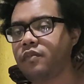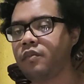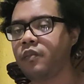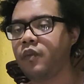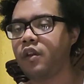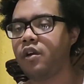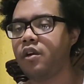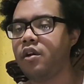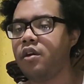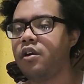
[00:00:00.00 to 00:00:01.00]
Tell me,
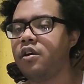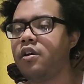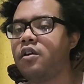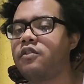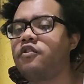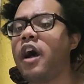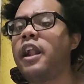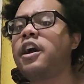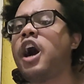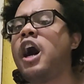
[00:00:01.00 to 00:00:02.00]
tell me, call
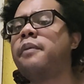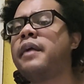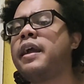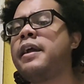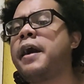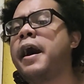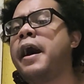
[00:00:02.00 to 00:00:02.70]
Try to hold me